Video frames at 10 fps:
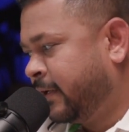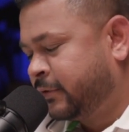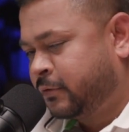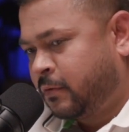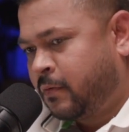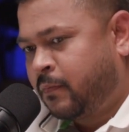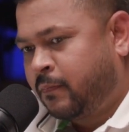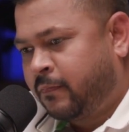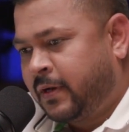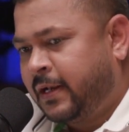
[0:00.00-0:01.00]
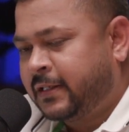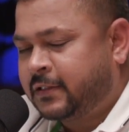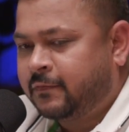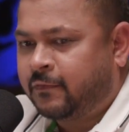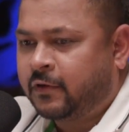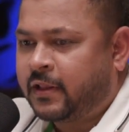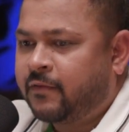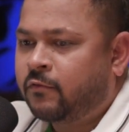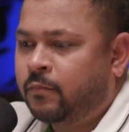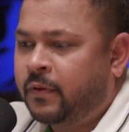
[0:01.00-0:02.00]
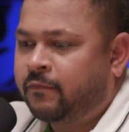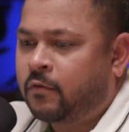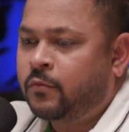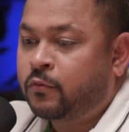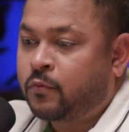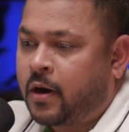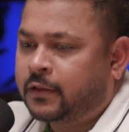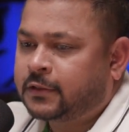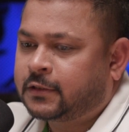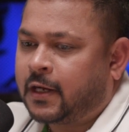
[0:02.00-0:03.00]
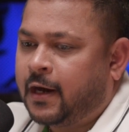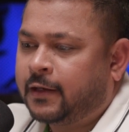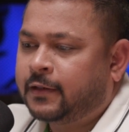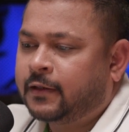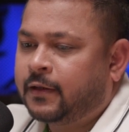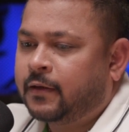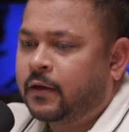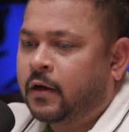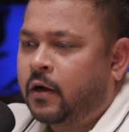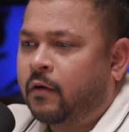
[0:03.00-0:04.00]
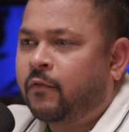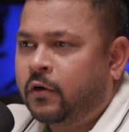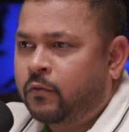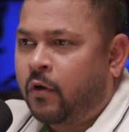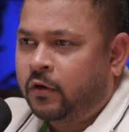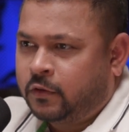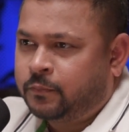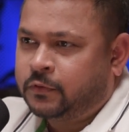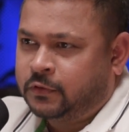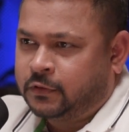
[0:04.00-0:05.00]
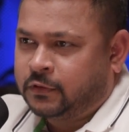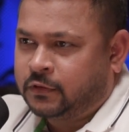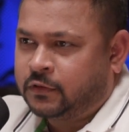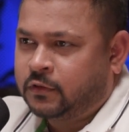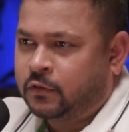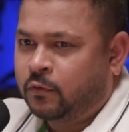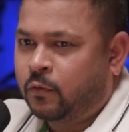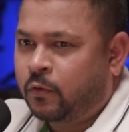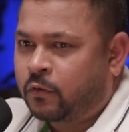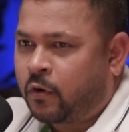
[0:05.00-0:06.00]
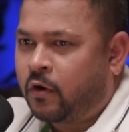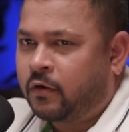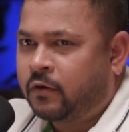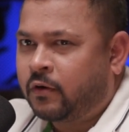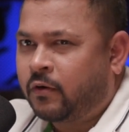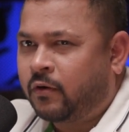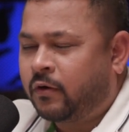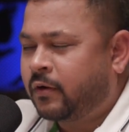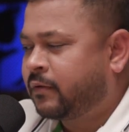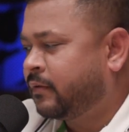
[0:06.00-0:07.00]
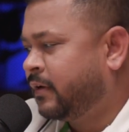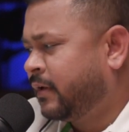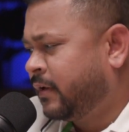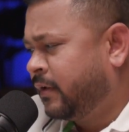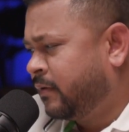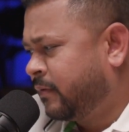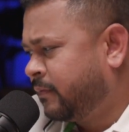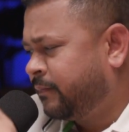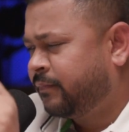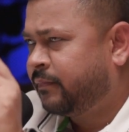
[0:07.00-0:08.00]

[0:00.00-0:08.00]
So one lesson for them would be from you to understand, what do entrepreneurs go wrong or do